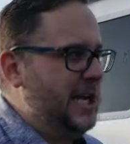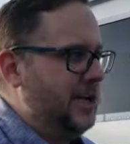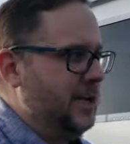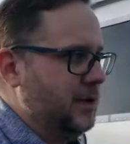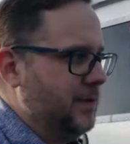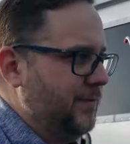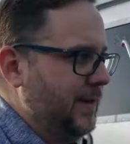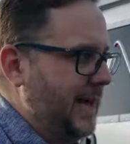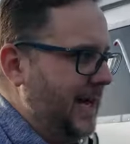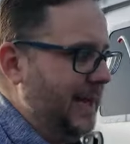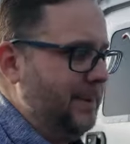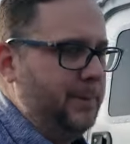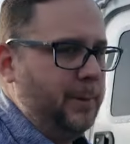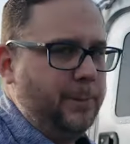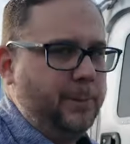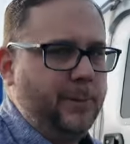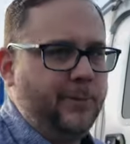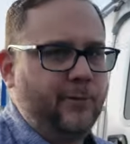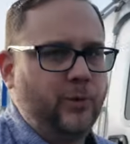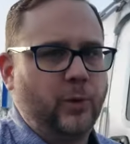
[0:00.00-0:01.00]
You're fine.
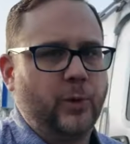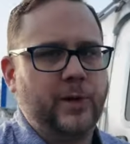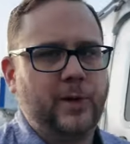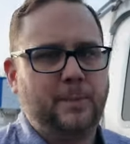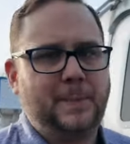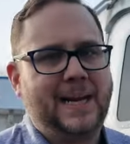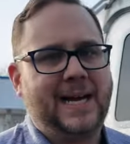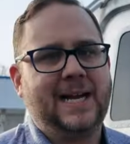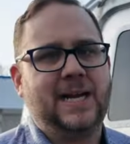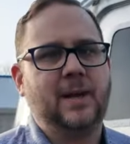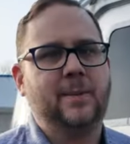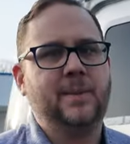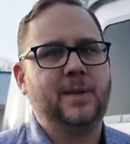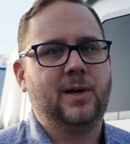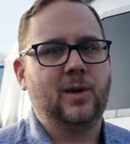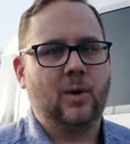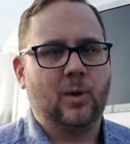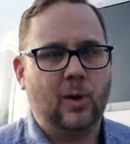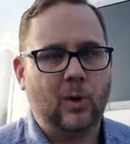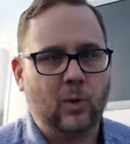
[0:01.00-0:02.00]
But before you pack up to
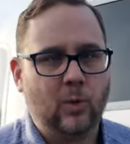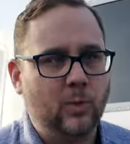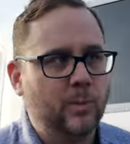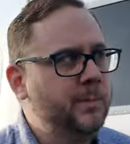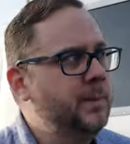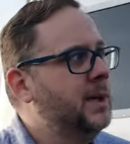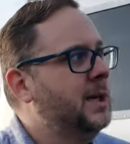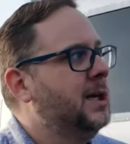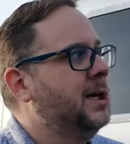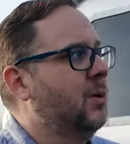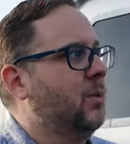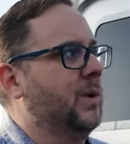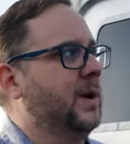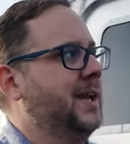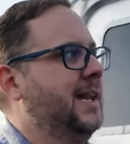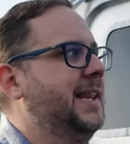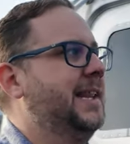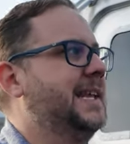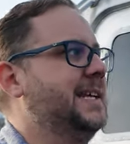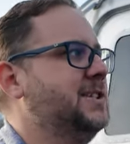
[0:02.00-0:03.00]
go home, one
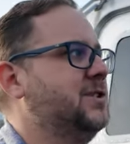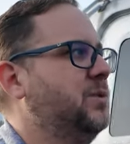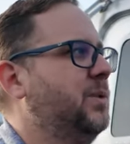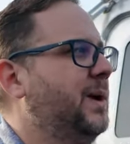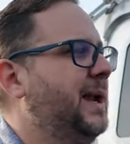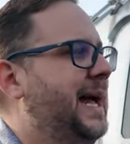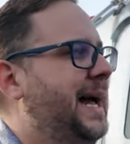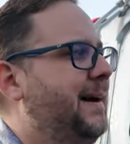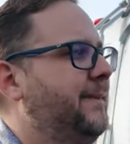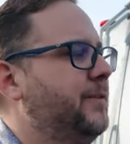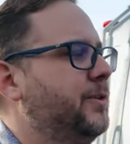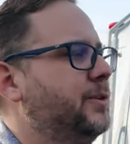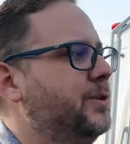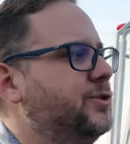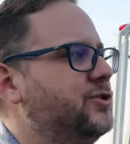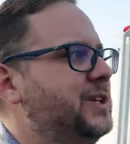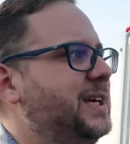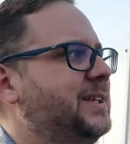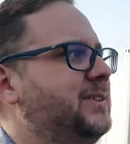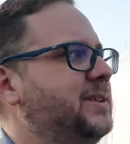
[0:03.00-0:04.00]
of the things you want to have on your
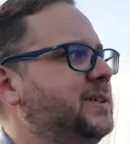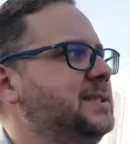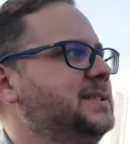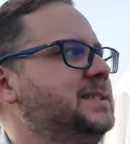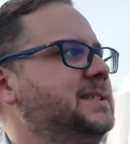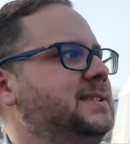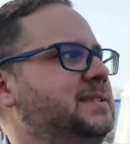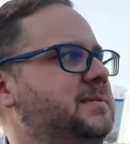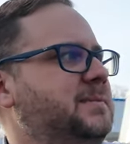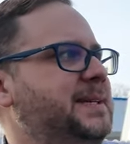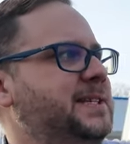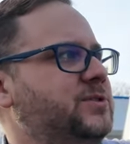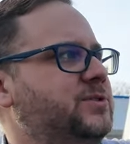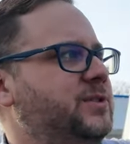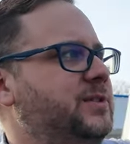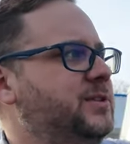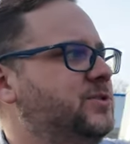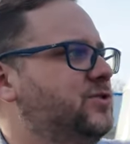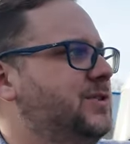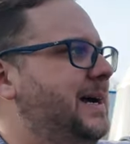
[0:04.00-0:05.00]
checklist is to make
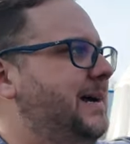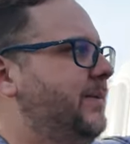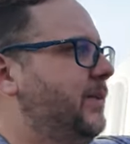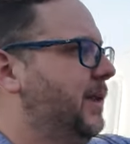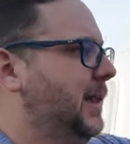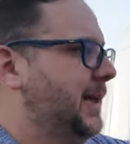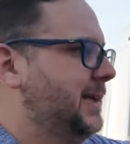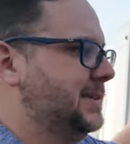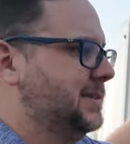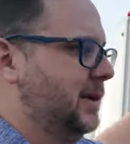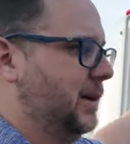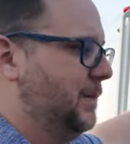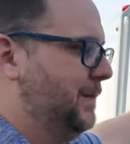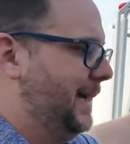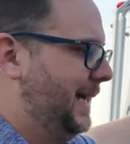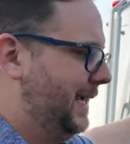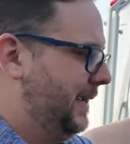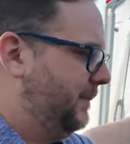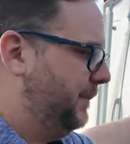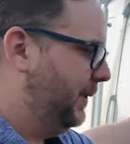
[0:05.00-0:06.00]
sure the travel locks are
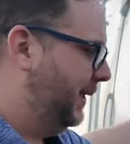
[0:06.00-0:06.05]
back in